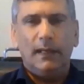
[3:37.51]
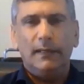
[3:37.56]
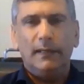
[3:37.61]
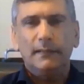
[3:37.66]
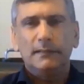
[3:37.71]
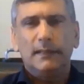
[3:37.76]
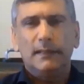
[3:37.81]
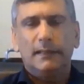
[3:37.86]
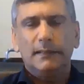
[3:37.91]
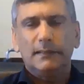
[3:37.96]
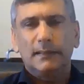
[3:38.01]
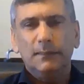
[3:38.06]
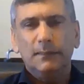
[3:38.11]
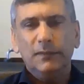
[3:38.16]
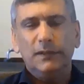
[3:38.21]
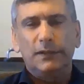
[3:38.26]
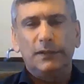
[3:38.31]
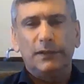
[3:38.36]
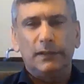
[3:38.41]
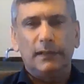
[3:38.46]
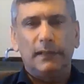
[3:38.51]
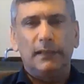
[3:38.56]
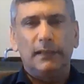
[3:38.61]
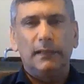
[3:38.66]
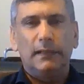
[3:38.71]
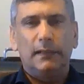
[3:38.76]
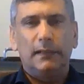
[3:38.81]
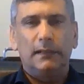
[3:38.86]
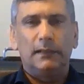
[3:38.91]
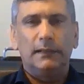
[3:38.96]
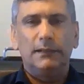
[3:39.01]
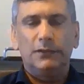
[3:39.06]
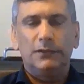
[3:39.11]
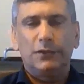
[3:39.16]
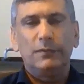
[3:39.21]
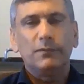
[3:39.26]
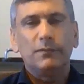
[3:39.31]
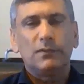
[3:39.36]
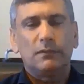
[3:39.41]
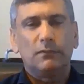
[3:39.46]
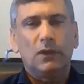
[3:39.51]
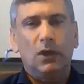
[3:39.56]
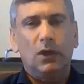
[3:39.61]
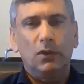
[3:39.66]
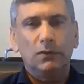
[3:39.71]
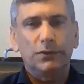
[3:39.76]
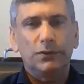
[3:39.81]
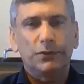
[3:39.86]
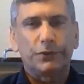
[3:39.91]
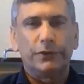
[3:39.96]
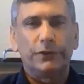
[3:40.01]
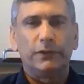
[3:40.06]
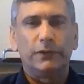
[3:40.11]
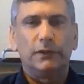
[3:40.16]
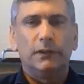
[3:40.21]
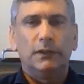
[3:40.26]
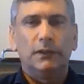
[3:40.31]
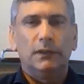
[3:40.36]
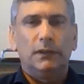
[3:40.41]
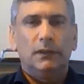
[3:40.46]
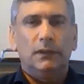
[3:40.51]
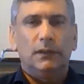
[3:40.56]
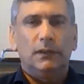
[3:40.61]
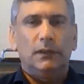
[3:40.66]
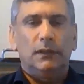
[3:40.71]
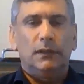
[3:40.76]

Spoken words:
And similarly, in terms of culture,